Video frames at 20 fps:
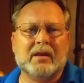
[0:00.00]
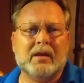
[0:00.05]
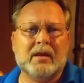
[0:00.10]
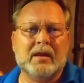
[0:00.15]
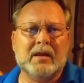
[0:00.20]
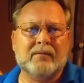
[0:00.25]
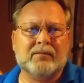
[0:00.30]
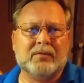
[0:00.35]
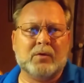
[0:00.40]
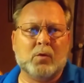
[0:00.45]

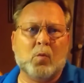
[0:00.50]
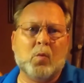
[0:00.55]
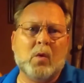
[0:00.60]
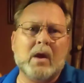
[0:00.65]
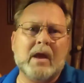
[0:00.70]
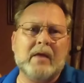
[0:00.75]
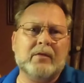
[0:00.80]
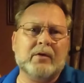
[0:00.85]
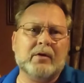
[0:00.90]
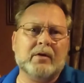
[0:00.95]
If the
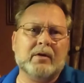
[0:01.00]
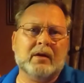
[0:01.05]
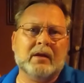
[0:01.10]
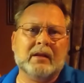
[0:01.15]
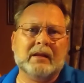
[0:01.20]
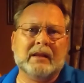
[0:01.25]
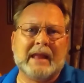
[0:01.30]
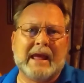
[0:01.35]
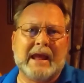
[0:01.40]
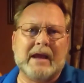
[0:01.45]
weather
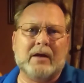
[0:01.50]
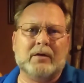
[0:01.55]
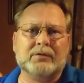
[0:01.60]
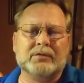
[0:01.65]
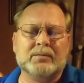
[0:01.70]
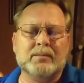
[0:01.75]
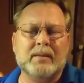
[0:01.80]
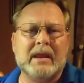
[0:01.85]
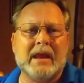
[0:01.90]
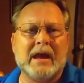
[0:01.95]
allows
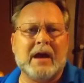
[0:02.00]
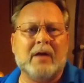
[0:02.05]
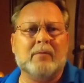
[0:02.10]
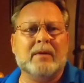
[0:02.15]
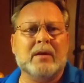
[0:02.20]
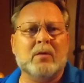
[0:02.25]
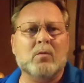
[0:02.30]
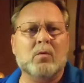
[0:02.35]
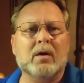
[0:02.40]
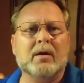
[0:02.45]
me, I'll
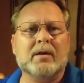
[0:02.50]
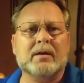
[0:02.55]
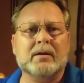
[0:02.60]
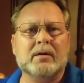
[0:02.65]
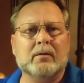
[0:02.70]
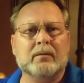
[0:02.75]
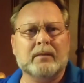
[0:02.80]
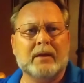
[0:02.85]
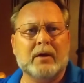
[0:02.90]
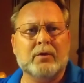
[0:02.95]
be working
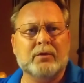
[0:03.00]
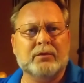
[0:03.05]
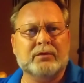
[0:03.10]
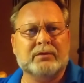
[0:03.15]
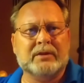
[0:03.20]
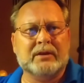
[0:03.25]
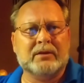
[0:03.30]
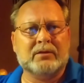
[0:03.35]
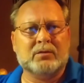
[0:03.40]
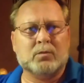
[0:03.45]
on those
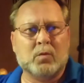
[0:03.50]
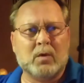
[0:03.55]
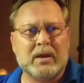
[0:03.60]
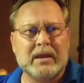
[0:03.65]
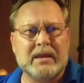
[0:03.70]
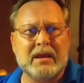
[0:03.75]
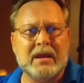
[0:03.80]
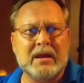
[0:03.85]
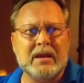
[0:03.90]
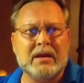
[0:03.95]
this
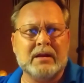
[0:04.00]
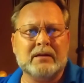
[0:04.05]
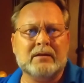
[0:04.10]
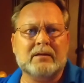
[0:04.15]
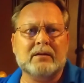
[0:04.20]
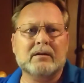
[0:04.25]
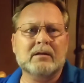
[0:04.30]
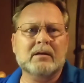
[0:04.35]
weekend.